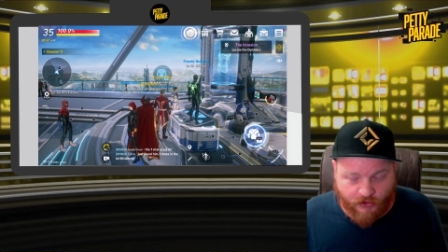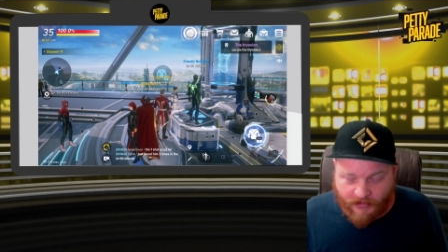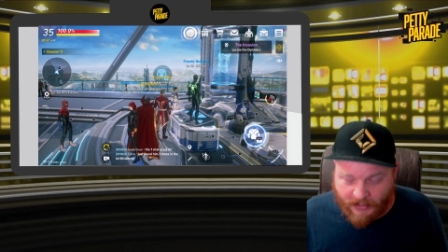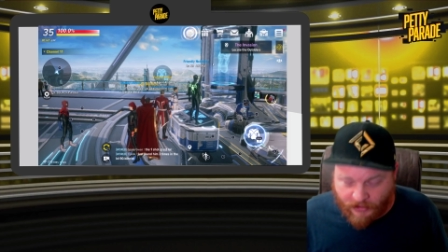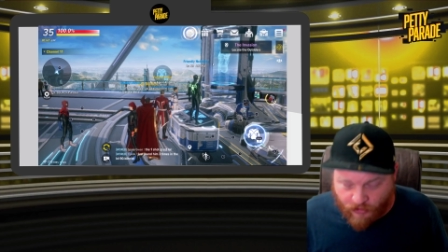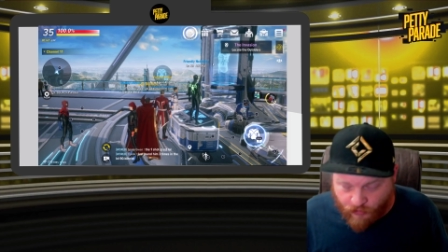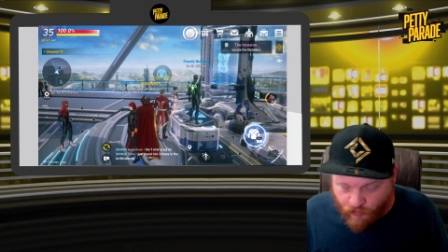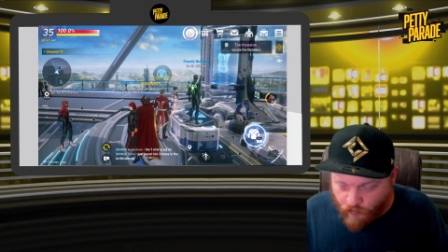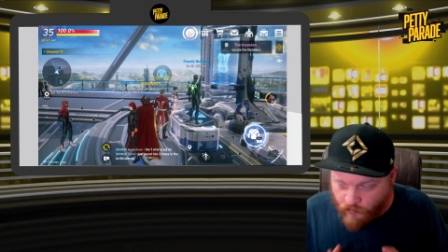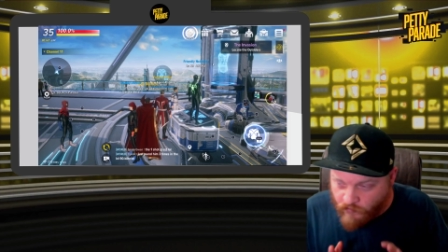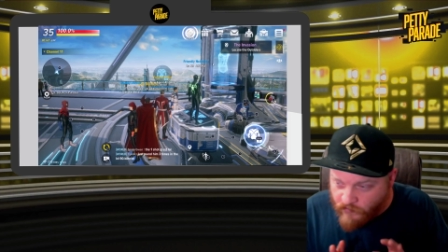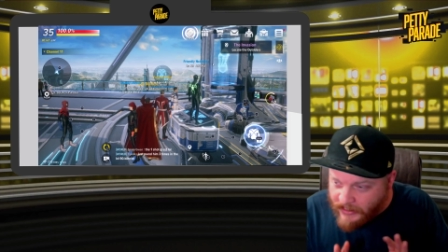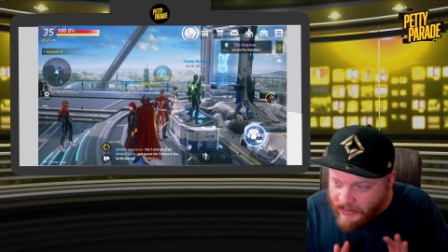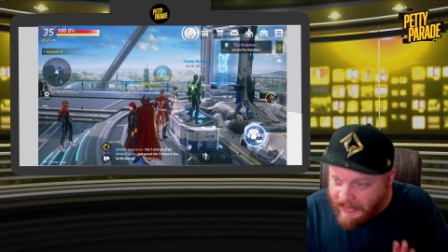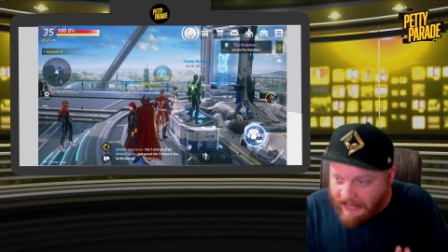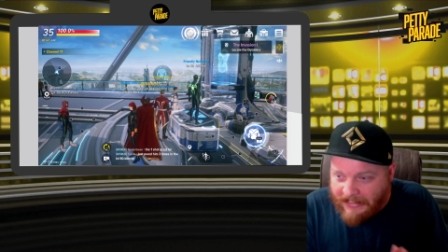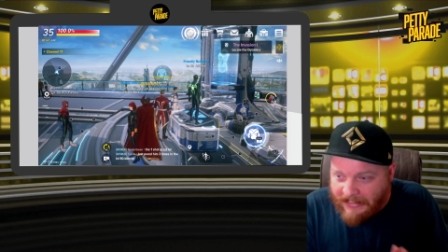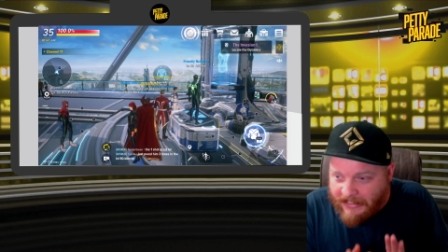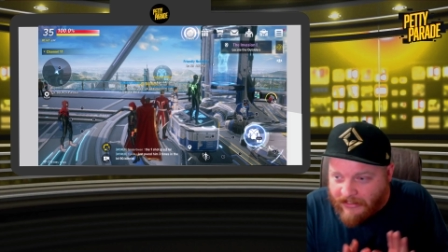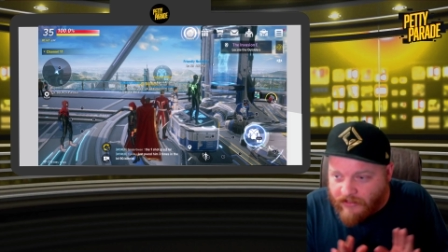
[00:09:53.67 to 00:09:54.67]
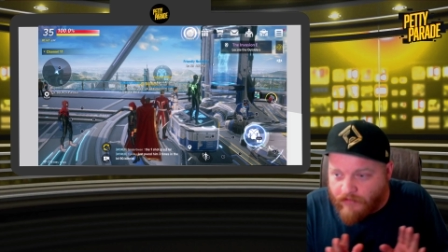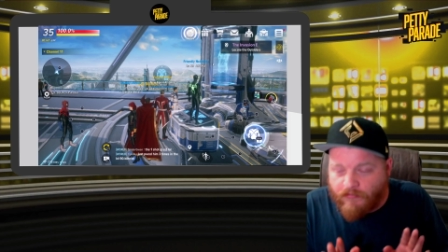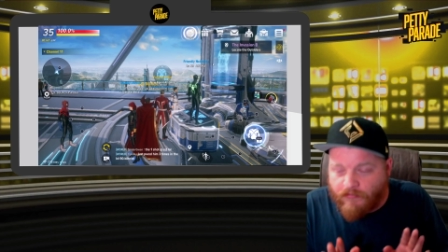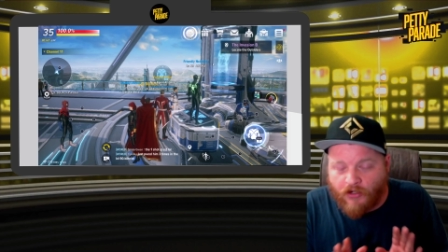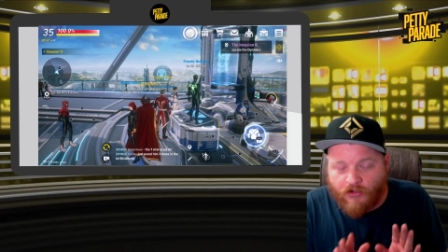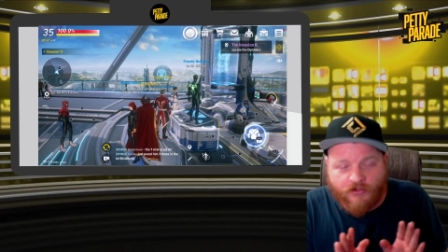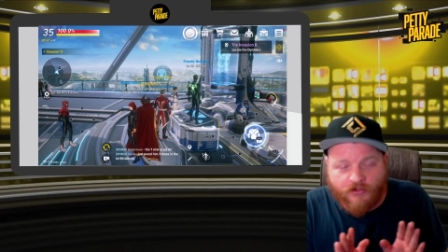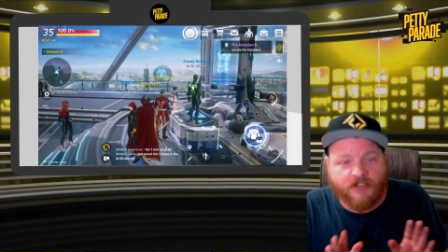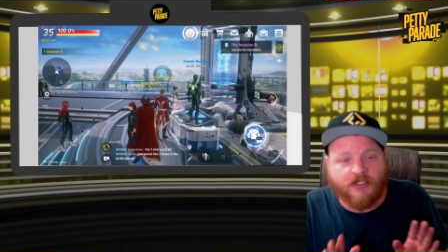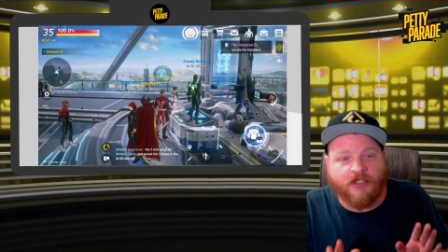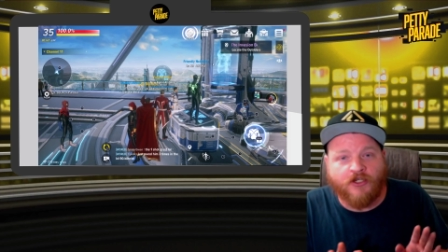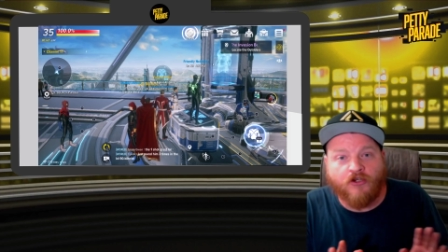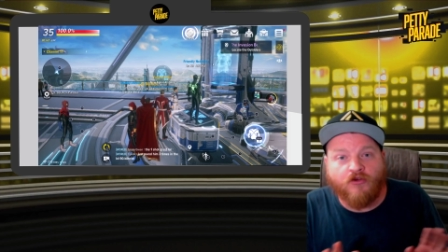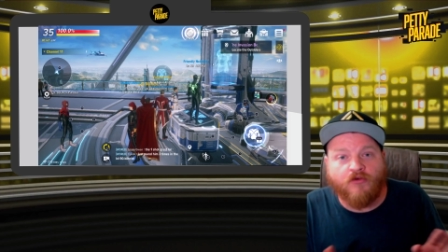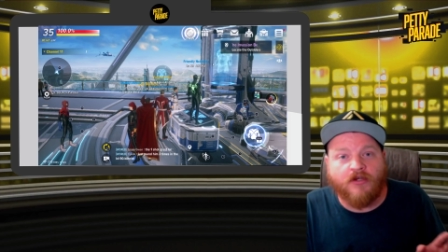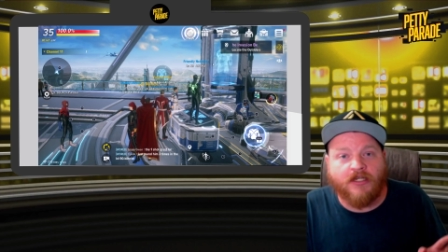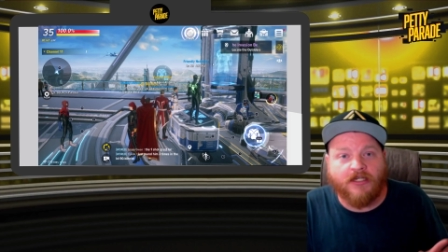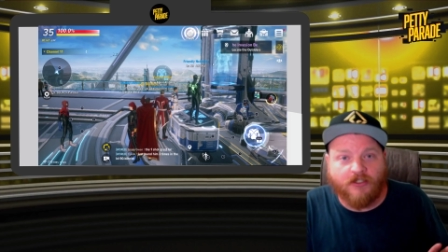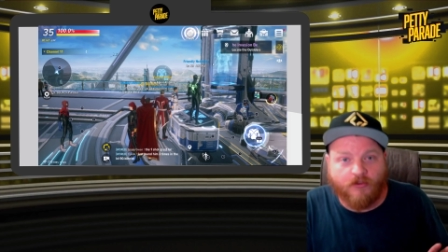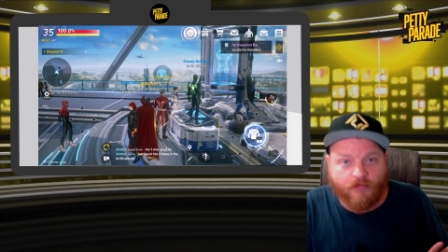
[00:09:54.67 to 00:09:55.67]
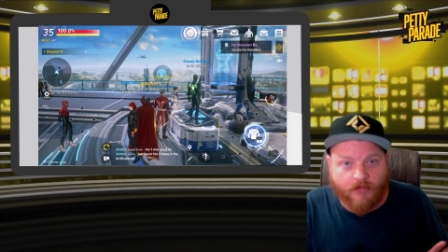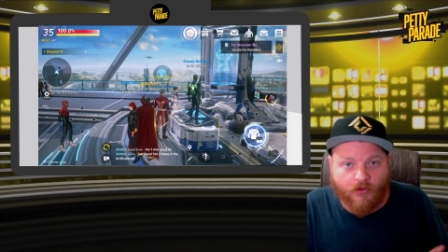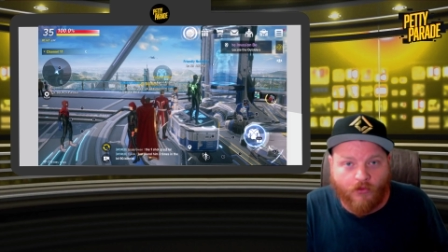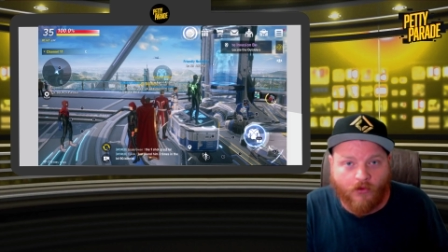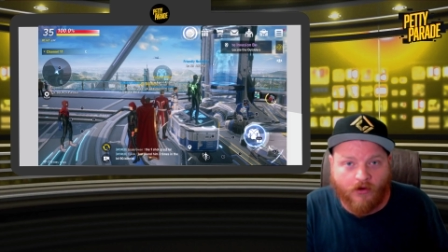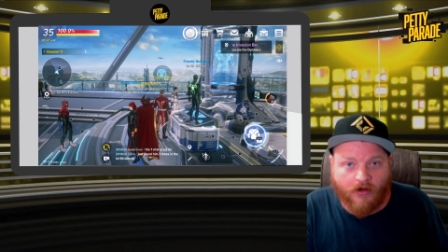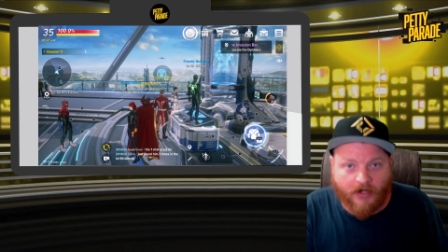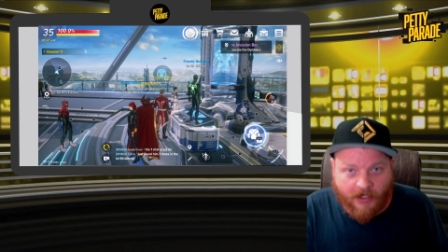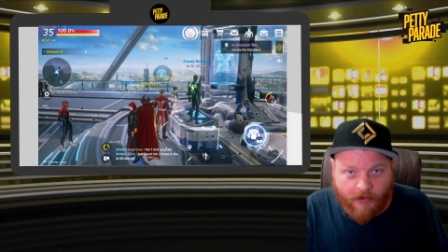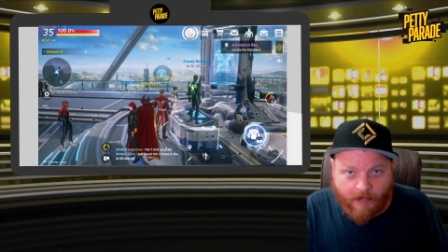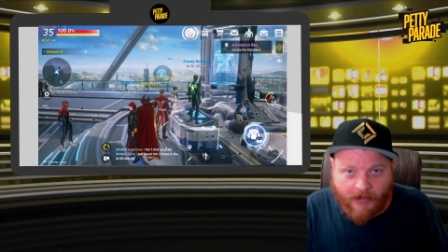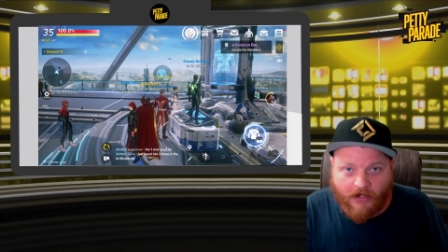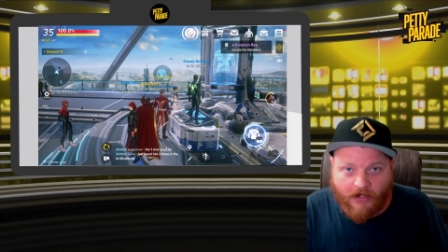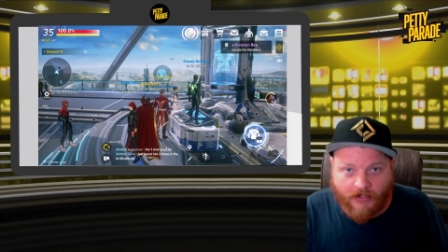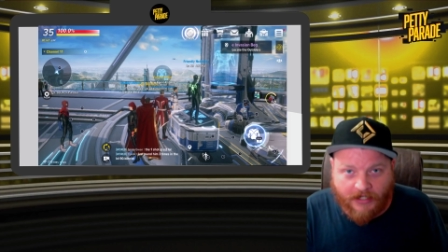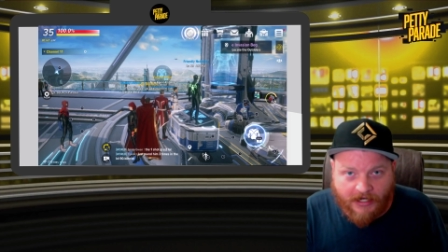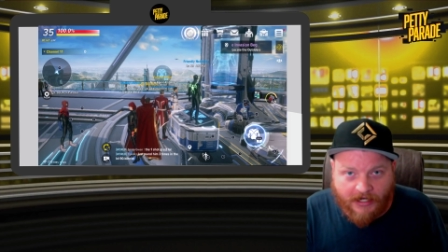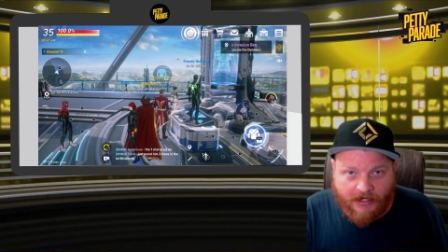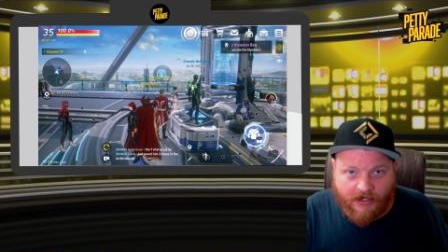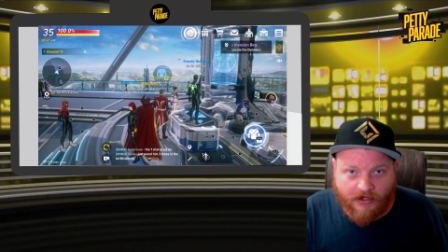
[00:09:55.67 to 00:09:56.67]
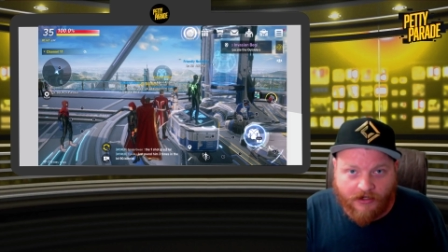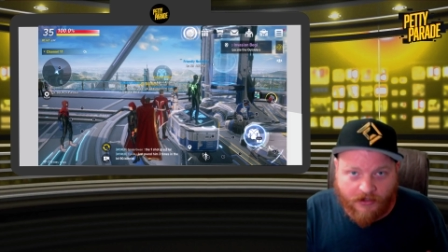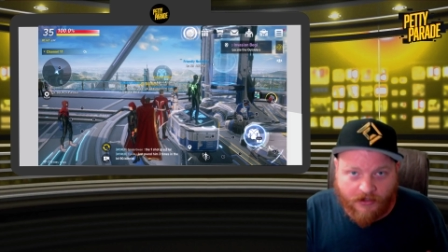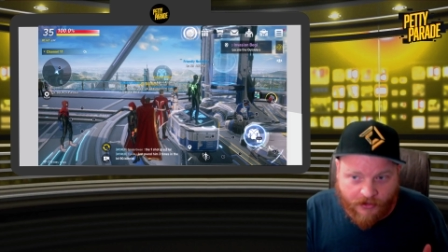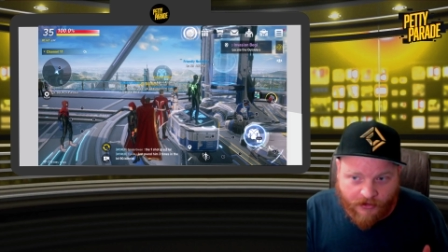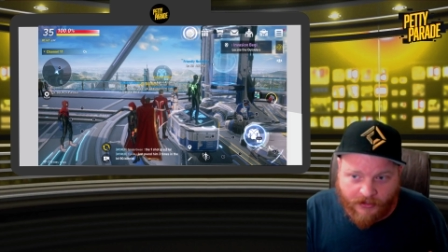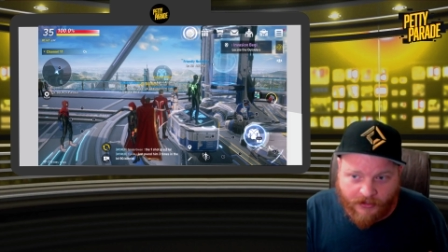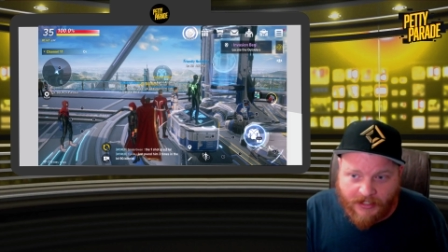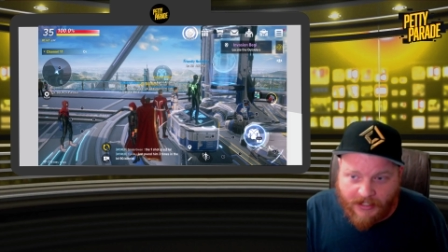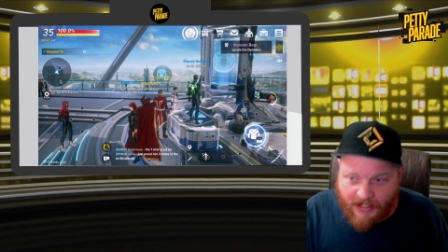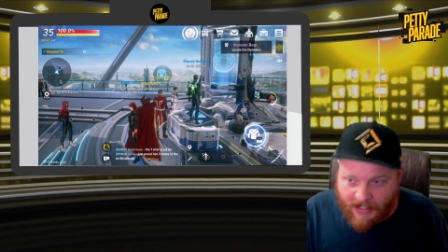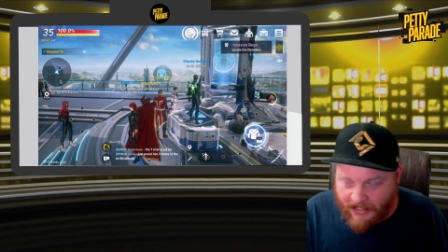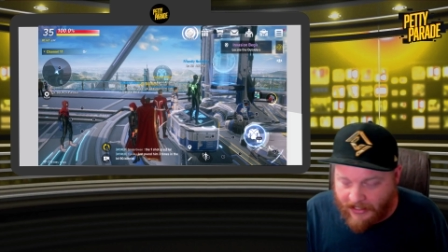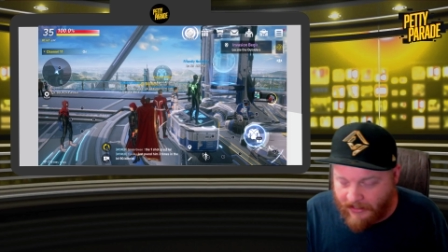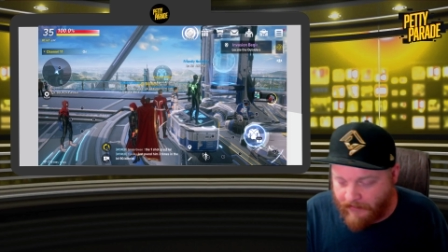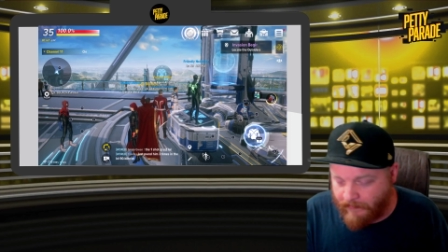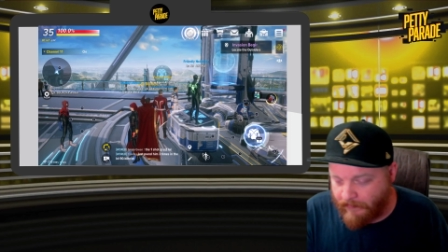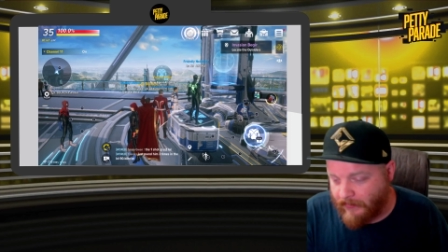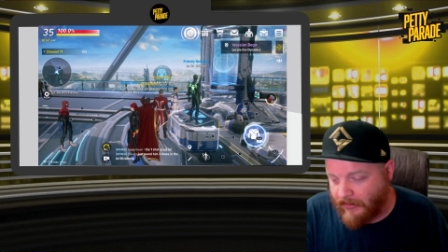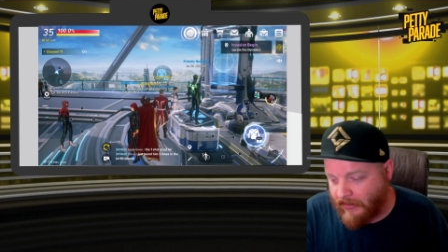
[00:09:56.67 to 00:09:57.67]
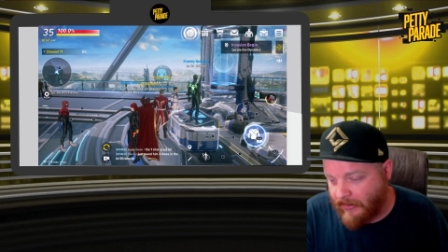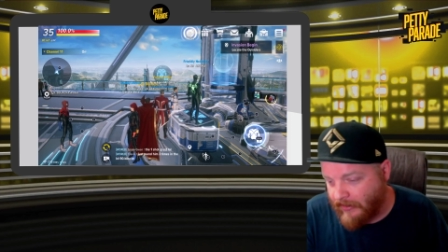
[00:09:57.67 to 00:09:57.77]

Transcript: That's really the most that you need to be worrying about gear early game.